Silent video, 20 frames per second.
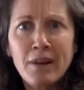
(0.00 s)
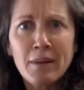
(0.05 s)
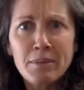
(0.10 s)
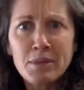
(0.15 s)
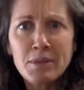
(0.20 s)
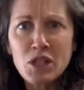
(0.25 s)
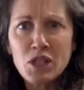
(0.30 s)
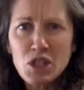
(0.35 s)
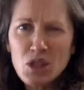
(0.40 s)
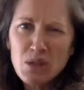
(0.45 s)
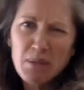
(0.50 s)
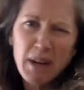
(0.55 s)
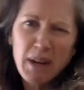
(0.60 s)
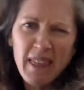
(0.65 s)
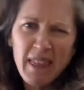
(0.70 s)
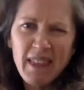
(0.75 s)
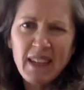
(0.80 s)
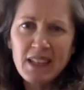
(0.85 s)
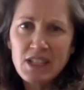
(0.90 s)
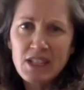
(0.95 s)
up to you, but I
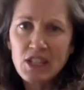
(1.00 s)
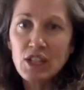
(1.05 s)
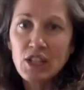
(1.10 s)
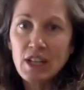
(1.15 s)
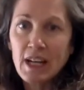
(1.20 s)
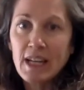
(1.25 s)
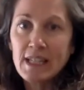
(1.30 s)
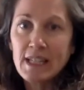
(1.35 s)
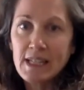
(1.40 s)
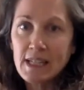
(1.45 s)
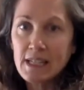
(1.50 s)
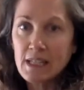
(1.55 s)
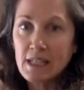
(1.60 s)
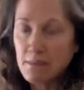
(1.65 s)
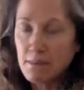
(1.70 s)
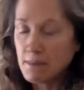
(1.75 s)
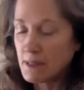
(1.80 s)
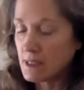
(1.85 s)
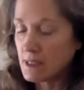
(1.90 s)
think it's a good idea to